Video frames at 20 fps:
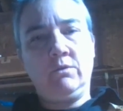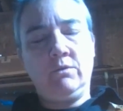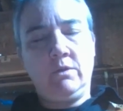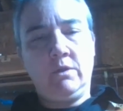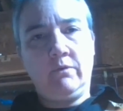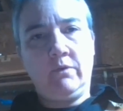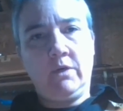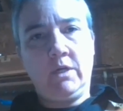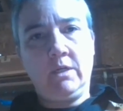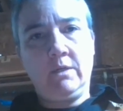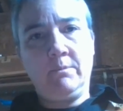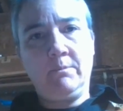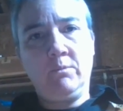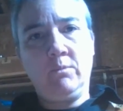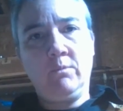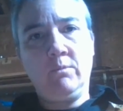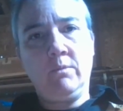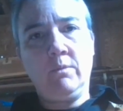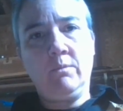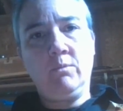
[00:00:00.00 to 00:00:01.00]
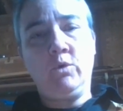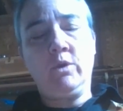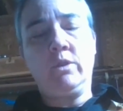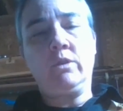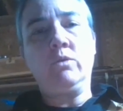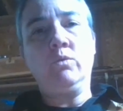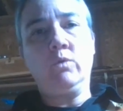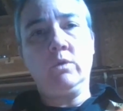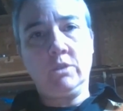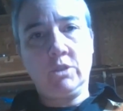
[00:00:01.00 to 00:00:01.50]
the divine with
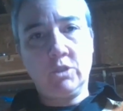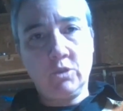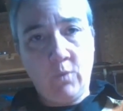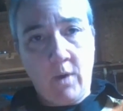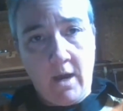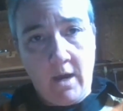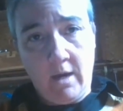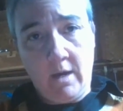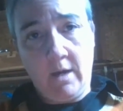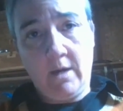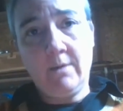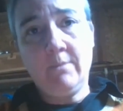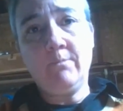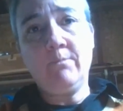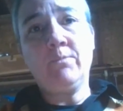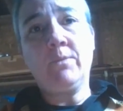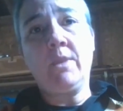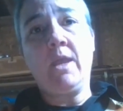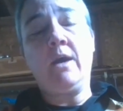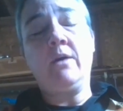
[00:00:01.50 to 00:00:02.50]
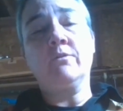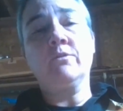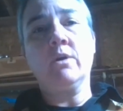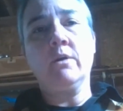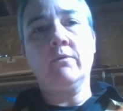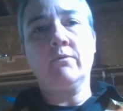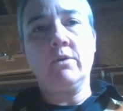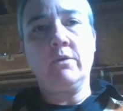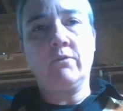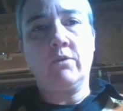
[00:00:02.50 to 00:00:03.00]
the word swaha after
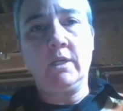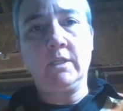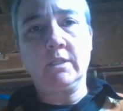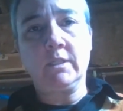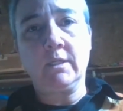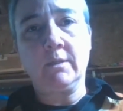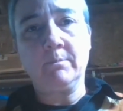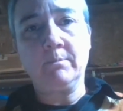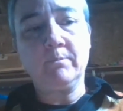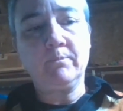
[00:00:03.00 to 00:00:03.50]
every phrasing.